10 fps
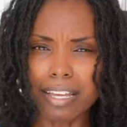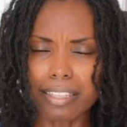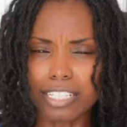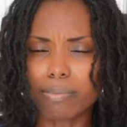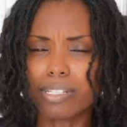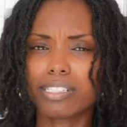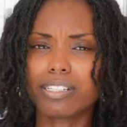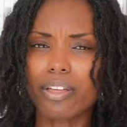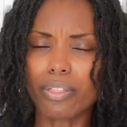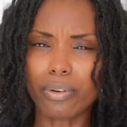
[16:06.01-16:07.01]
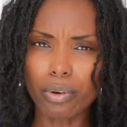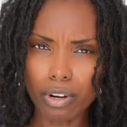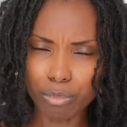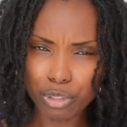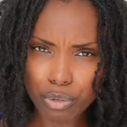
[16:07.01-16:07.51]
This was the
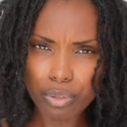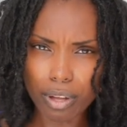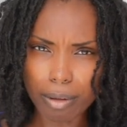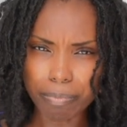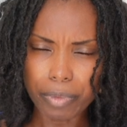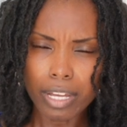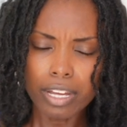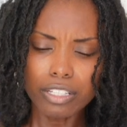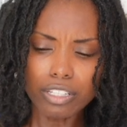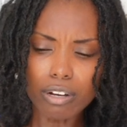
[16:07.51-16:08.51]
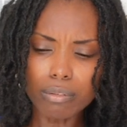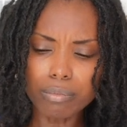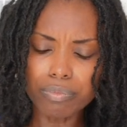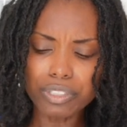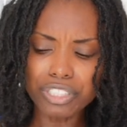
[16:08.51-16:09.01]
norm to them.
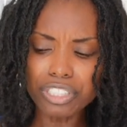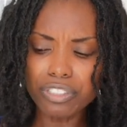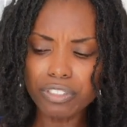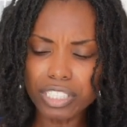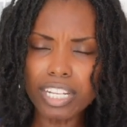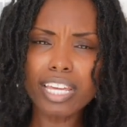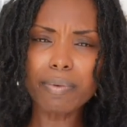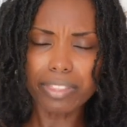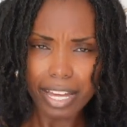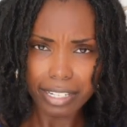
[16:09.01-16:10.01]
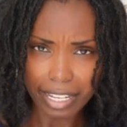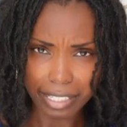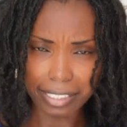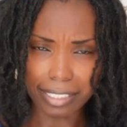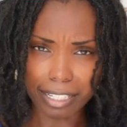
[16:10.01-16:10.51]
So she's dealing with that
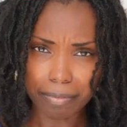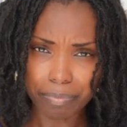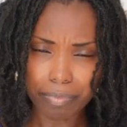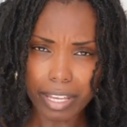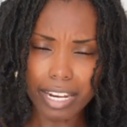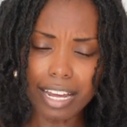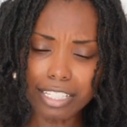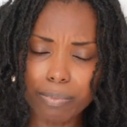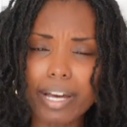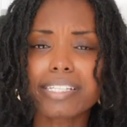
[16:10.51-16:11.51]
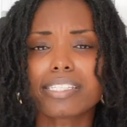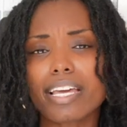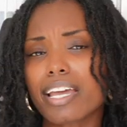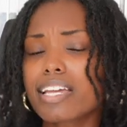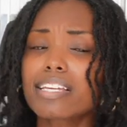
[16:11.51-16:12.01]
legacy. And that's why I
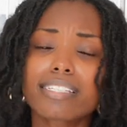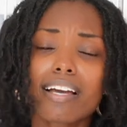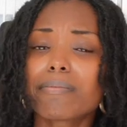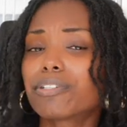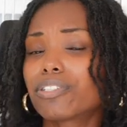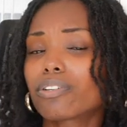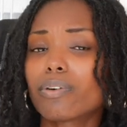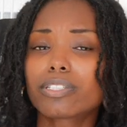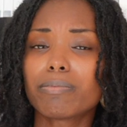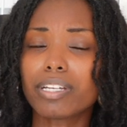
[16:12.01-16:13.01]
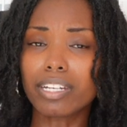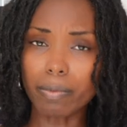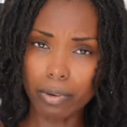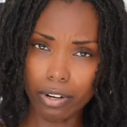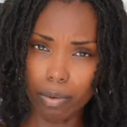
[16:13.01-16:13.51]
say anytime that you're going to be
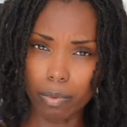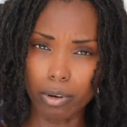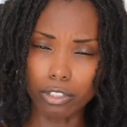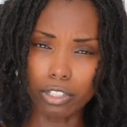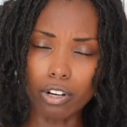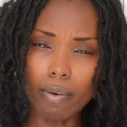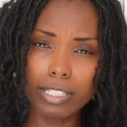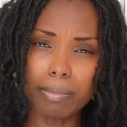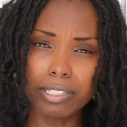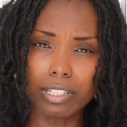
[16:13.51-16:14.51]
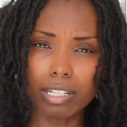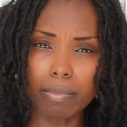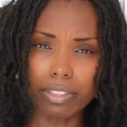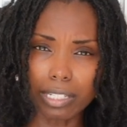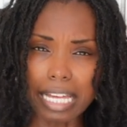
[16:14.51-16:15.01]
anywhere in the world, you're going to be dealing
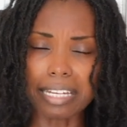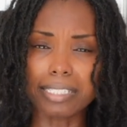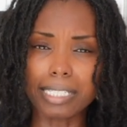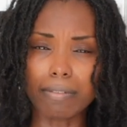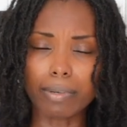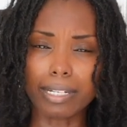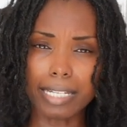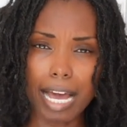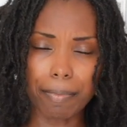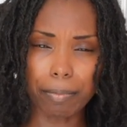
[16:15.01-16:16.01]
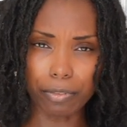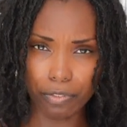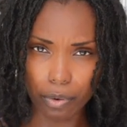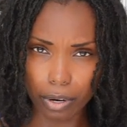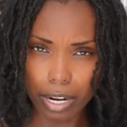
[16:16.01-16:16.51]
with the legacy of what has happened
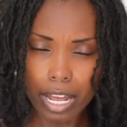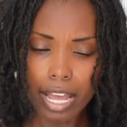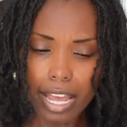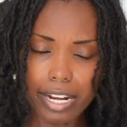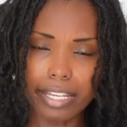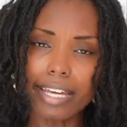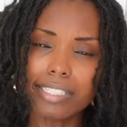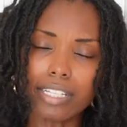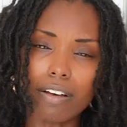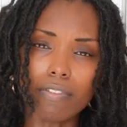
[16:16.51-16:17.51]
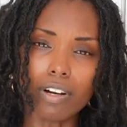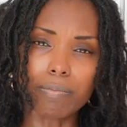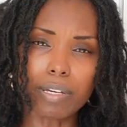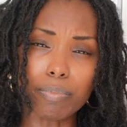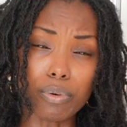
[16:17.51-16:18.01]
before. In the case of our
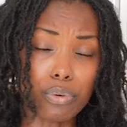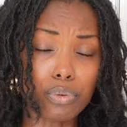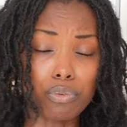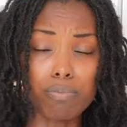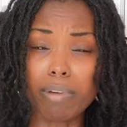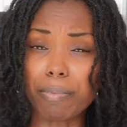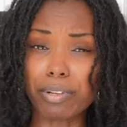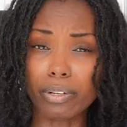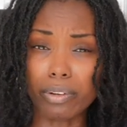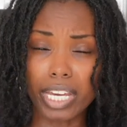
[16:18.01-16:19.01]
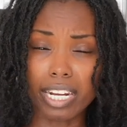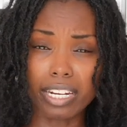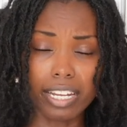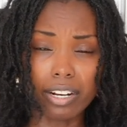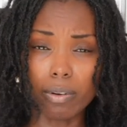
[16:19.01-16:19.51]
people who might be located
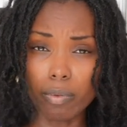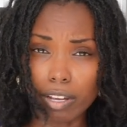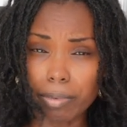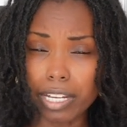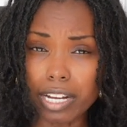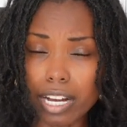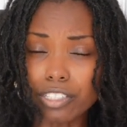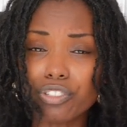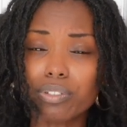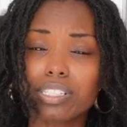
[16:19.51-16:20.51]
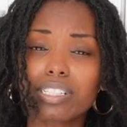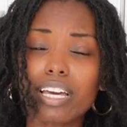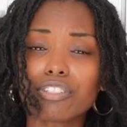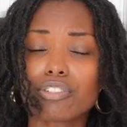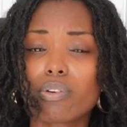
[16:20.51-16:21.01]
in Arabian countries,
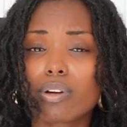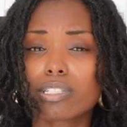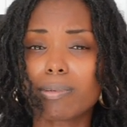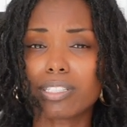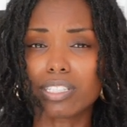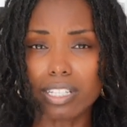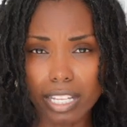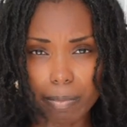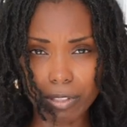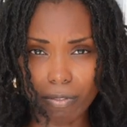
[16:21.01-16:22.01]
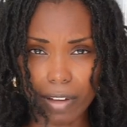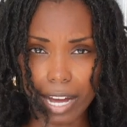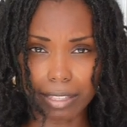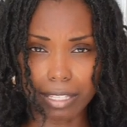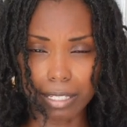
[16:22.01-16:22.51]
yes, you're going to be dealing with the
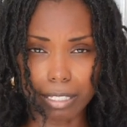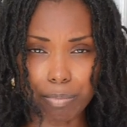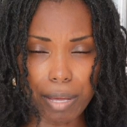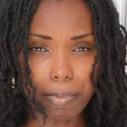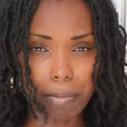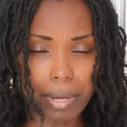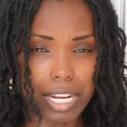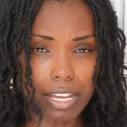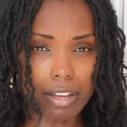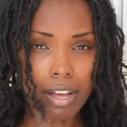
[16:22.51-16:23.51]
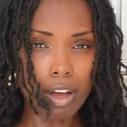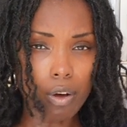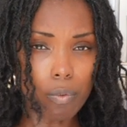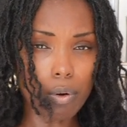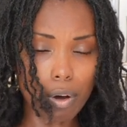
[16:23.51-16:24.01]
fact that these people, many
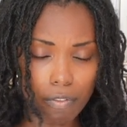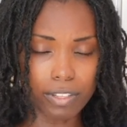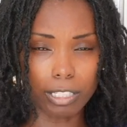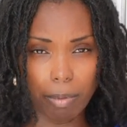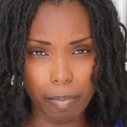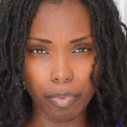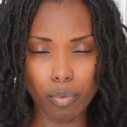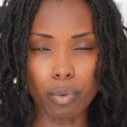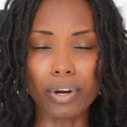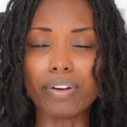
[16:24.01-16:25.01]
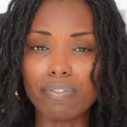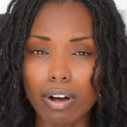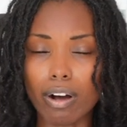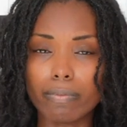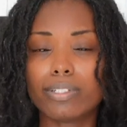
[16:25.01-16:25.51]
of these people were
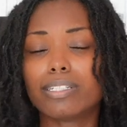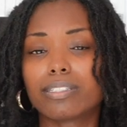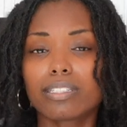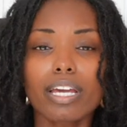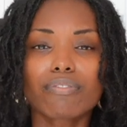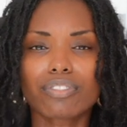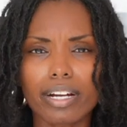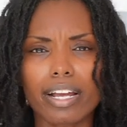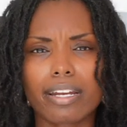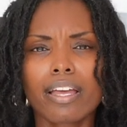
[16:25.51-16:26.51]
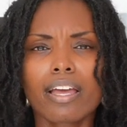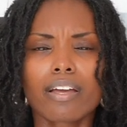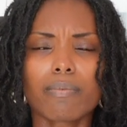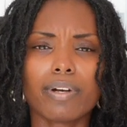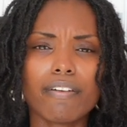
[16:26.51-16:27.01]
involved in the slave trade
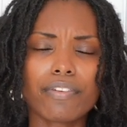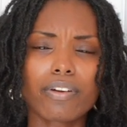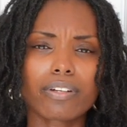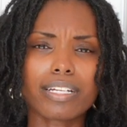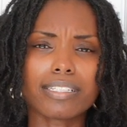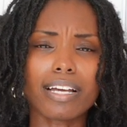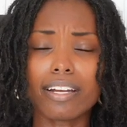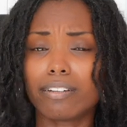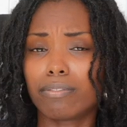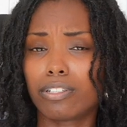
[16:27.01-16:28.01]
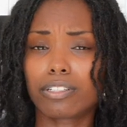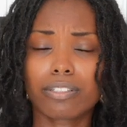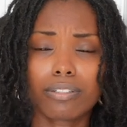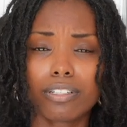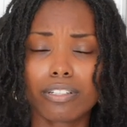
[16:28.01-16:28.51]
whenever you're inside of the,
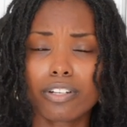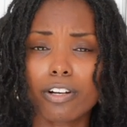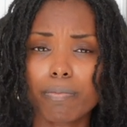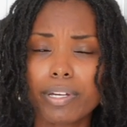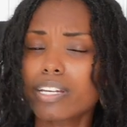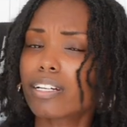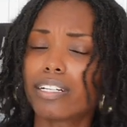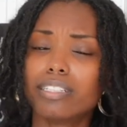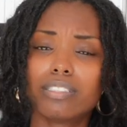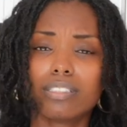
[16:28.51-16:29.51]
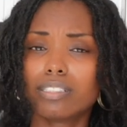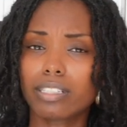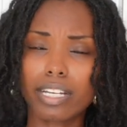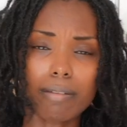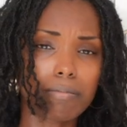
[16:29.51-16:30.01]
the European countries.
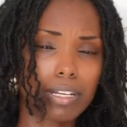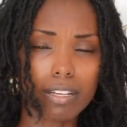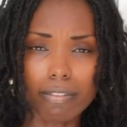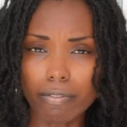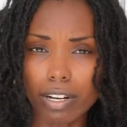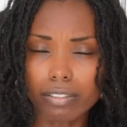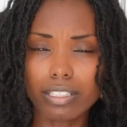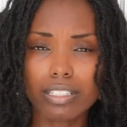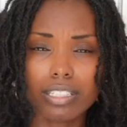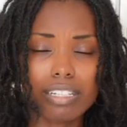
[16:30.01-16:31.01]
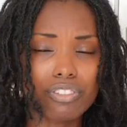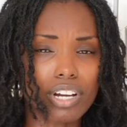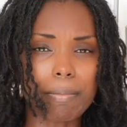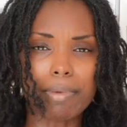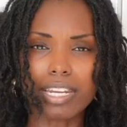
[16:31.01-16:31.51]
Again, many involved in the slave
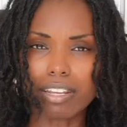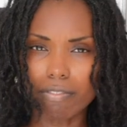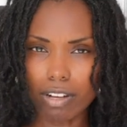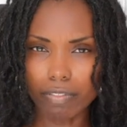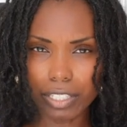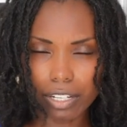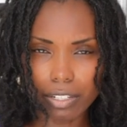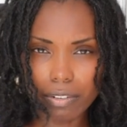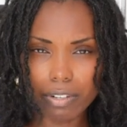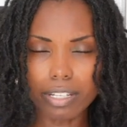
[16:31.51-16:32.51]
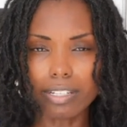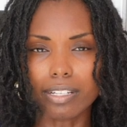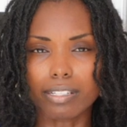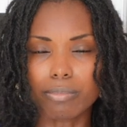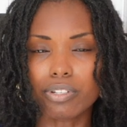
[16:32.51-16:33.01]
trade, many involved in
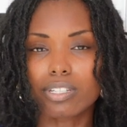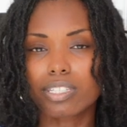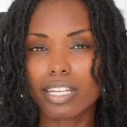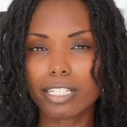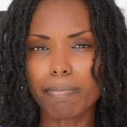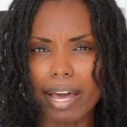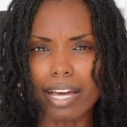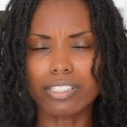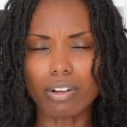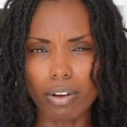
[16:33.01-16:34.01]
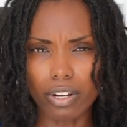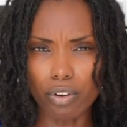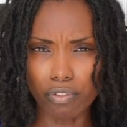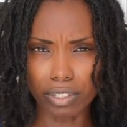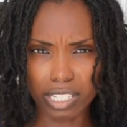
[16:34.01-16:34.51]
colonialism. So these things pass on
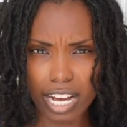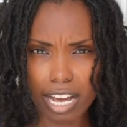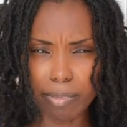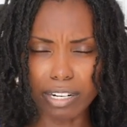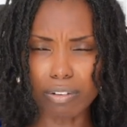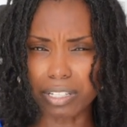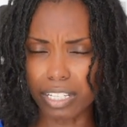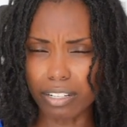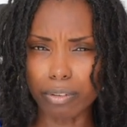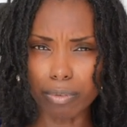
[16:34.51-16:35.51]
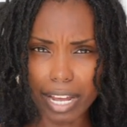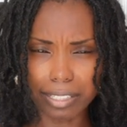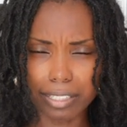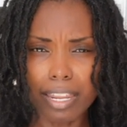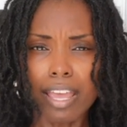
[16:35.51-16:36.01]
over time, they don't get
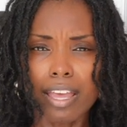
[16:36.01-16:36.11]
erased.